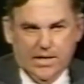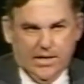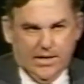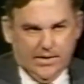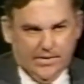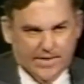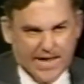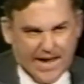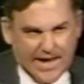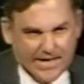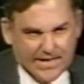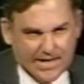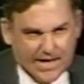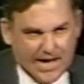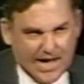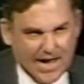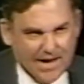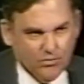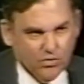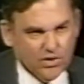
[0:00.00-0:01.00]
that
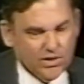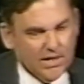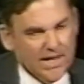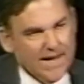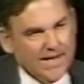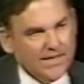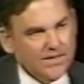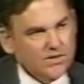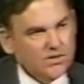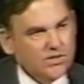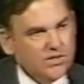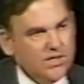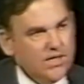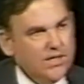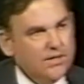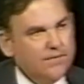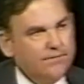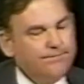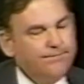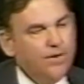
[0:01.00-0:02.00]
I would like to see
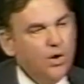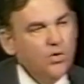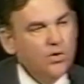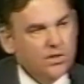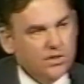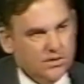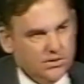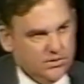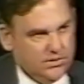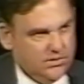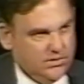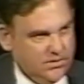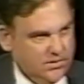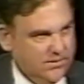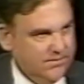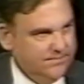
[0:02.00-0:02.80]
the focus